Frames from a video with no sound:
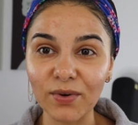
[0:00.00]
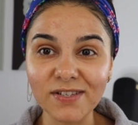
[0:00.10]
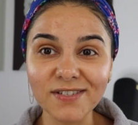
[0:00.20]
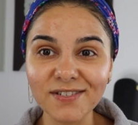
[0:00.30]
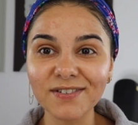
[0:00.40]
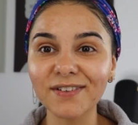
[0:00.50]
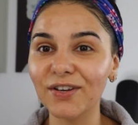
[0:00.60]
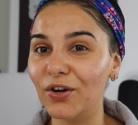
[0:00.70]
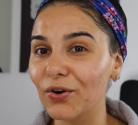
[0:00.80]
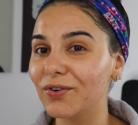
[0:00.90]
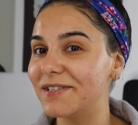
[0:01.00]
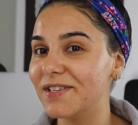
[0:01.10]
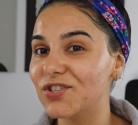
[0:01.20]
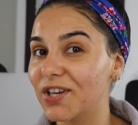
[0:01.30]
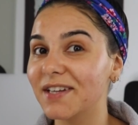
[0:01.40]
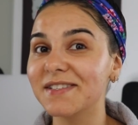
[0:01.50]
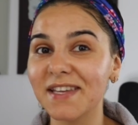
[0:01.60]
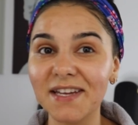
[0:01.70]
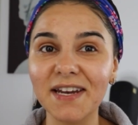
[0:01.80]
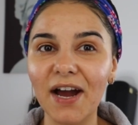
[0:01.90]
which, you know, greasy chicken is
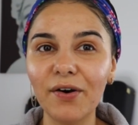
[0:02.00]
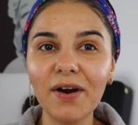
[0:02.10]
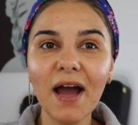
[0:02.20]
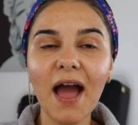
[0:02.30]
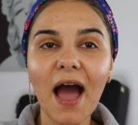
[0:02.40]
in now,